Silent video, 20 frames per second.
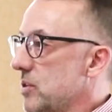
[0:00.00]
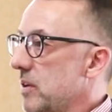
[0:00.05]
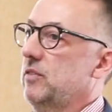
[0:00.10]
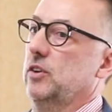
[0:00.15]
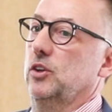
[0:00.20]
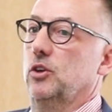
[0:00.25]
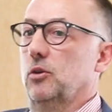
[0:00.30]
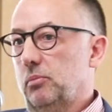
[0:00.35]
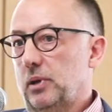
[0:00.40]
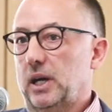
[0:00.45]

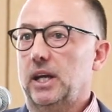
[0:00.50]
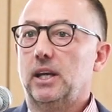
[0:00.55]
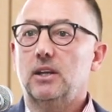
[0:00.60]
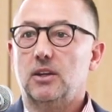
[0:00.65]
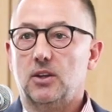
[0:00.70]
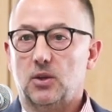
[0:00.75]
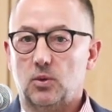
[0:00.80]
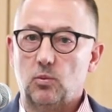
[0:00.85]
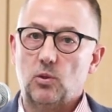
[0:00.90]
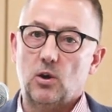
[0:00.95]
driven your
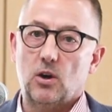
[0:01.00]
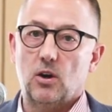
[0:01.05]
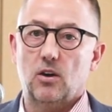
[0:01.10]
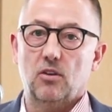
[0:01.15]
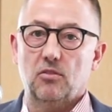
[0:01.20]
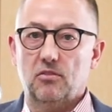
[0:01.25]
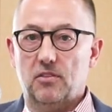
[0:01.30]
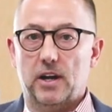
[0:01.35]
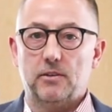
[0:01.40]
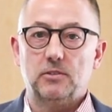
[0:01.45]
bike into the
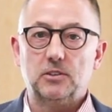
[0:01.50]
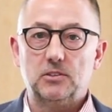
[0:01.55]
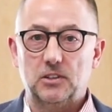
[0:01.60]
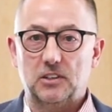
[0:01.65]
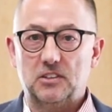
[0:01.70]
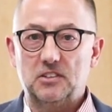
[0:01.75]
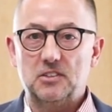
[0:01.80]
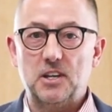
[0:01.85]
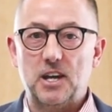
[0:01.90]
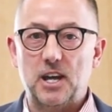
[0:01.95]
wall five
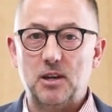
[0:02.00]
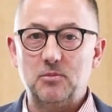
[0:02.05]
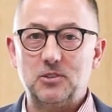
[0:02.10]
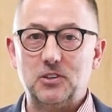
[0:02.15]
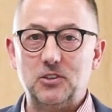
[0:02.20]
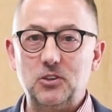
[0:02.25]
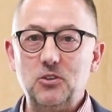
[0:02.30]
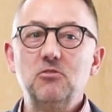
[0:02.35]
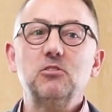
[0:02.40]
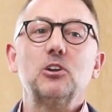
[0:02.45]
or six
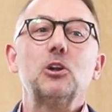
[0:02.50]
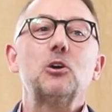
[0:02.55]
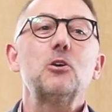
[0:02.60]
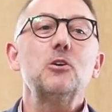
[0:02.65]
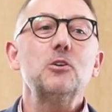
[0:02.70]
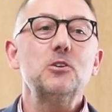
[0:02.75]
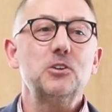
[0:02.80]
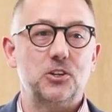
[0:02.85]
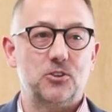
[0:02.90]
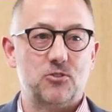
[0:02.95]
times and you've
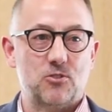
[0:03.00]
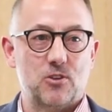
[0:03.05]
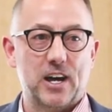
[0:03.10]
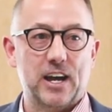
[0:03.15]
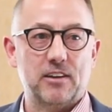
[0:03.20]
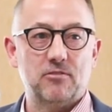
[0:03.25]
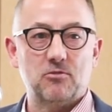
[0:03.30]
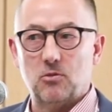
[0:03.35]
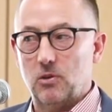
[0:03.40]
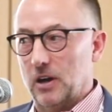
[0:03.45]
learned to
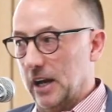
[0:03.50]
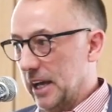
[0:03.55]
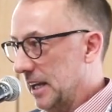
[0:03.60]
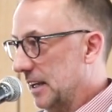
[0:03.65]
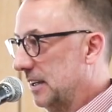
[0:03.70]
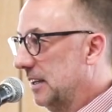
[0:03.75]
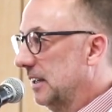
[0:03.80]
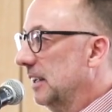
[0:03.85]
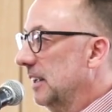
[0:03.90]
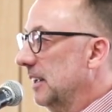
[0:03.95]
drive
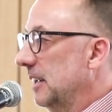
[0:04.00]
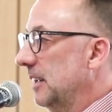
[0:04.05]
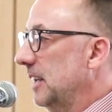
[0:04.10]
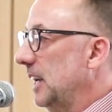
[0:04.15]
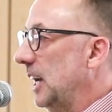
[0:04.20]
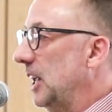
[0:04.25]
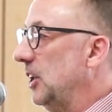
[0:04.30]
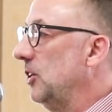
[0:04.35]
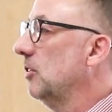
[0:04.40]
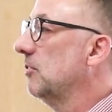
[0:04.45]
right.
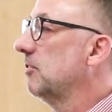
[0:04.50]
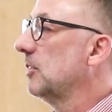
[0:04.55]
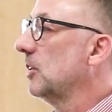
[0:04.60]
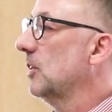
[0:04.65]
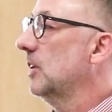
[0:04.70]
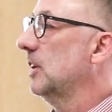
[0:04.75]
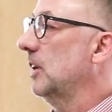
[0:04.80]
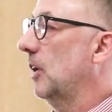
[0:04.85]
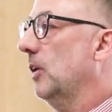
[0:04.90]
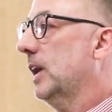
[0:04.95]
And
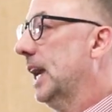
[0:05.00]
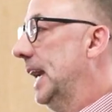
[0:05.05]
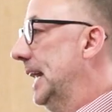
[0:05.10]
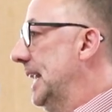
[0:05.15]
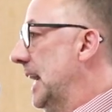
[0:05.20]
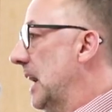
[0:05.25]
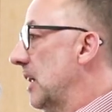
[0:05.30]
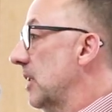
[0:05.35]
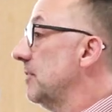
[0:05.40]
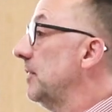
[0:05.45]
you've learned,
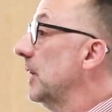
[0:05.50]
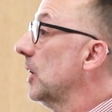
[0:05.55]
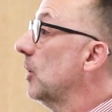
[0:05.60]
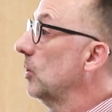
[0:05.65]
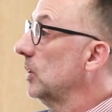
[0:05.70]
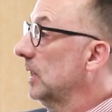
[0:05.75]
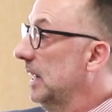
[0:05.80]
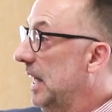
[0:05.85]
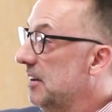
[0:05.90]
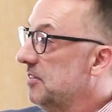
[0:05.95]
okay, now if
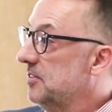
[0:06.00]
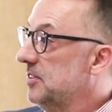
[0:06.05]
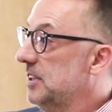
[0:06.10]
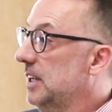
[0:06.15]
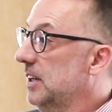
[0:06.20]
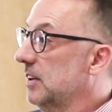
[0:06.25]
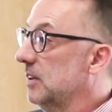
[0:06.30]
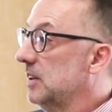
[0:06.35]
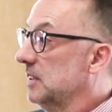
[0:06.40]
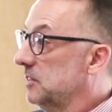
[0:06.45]
I go
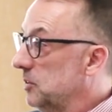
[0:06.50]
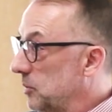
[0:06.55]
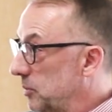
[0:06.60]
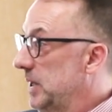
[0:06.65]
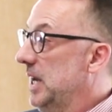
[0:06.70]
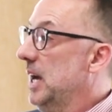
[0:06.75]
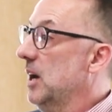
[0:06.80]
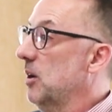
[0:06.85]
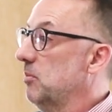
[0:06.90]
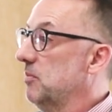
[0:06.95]
left here,
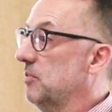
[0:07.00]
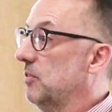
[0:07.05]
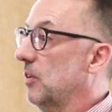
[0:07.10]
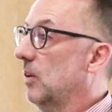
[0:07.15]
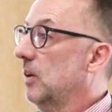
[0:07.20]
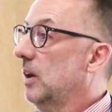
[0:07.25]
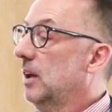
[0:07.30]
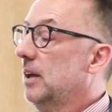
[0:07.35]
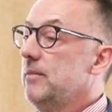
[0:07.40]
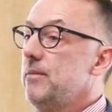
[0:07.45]
this will be
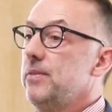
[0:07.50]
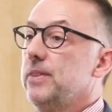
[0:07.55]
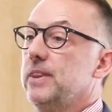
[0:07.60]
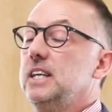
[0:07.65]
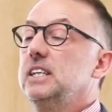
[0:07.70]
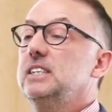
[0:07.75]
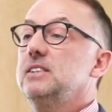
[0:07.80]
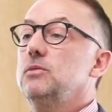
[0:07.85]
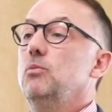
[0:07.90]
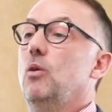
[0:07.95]
helpful.
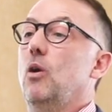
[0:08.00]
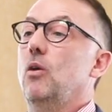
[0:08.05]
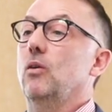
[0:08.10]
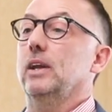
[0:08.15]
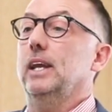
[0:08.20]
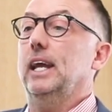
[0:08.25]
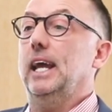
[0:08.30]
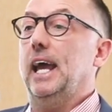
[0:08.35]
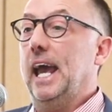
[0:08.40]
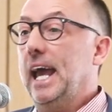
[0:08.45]
This
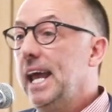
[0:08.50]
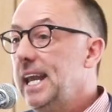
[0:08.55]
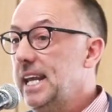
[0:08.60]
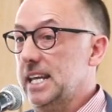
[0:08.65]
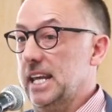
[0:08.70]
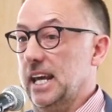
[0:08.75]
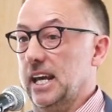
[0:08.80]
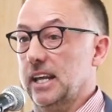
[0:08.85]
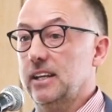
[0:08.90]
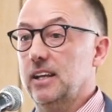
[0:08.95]
won't
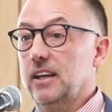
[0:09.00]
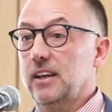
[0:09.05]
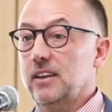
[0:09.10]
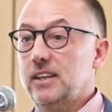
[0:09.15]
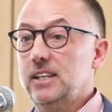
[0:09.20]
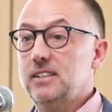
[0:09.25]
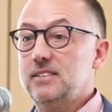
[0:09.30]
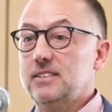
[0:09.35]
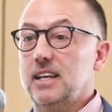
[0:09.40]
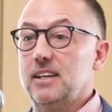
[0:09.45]
end it,
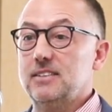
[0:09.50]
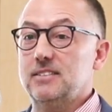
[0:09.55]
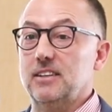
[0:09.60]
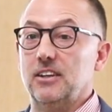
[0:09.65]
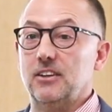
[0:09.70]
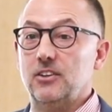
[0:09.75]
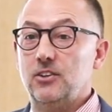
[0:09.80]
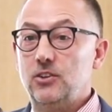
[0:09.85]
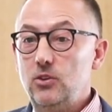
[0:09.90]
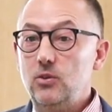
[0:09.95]
this
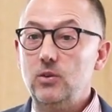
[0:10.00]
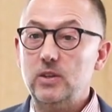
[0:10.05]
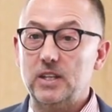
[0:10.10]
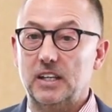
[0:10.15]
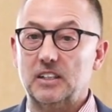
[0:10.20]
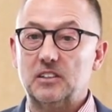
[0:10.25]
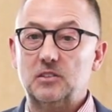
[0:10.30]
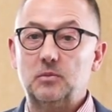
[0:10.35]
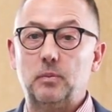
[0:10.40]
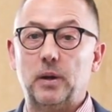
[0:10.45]
doesn't
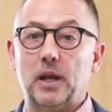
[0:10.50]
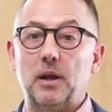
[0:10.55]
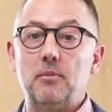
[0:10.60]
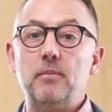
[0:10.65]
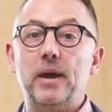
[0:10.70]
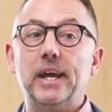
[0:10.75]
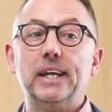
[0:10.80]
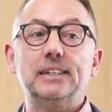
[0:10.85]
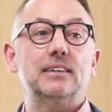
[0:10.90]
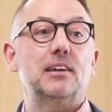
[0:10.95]
do this,
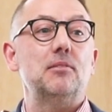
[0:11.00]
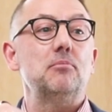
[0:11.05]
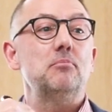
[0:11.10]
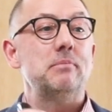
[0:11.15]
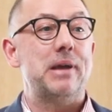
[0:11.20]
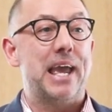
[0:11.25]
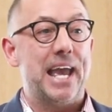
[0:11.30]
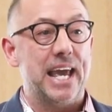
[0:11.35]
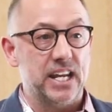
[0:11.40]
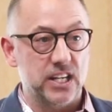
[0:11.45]
but it makes
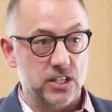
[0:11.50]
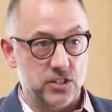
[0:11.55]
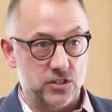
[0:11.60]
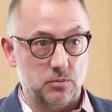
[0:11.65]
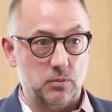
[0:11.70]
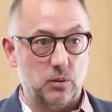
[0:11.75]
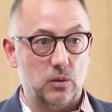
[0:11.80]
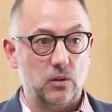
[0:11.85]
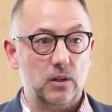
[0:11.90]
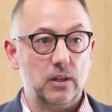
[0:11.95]
it
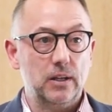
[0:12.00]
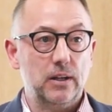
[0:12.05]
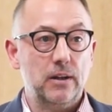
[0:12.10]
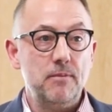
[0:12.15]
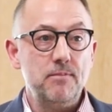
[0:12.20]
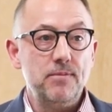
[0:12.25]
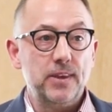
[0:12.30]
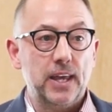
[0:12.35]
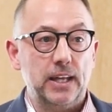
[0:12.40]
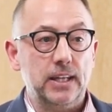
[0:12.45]
manageable.
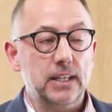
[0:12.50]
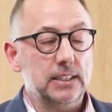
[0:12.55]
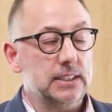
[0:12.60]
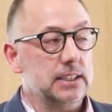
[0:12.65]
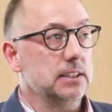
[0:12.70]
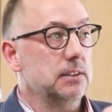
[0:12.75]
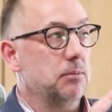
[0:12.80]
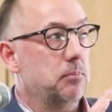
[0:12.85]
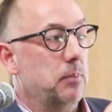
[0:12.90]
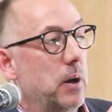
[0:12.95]
And
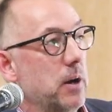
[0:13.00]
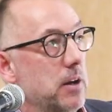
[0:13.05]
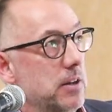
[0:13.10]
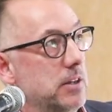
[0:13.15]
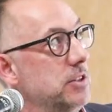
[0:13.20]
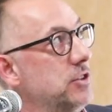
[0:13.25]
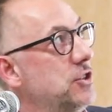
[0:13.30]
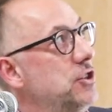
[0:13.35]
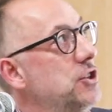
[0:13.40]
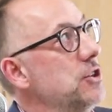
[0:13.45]
this is
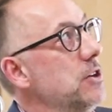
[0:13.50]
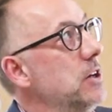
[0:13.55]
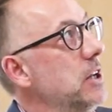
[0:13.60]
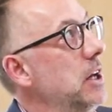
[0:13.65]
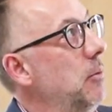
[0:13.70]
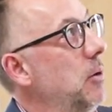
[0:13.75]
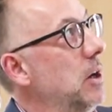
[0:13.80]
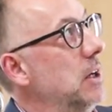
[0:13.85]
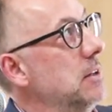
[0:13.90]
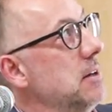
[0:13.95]
part of this
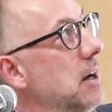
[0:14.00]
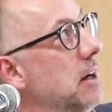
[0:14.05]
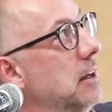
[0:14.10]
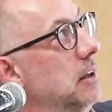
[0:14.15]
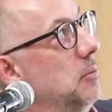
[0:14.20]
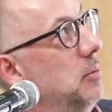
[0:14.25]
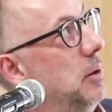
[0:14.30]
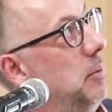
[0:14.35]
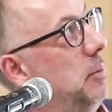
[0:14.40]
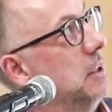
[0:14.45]
journey I want to
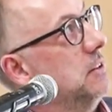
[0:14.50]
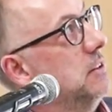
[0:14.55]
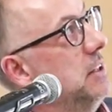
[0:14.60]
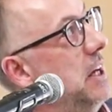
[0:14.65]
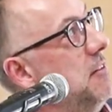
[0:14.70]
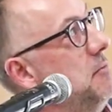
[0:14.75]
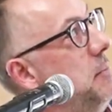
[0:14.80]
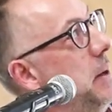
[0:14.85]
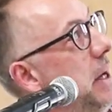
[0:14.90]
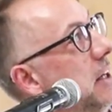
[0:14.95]
talk a little bit
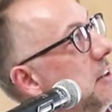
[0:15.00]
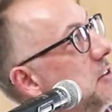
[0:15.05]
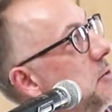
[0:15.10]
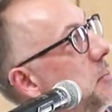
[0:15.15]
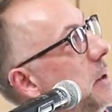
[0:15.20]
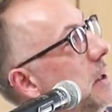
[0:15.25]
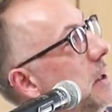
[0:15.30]
about. So you have pain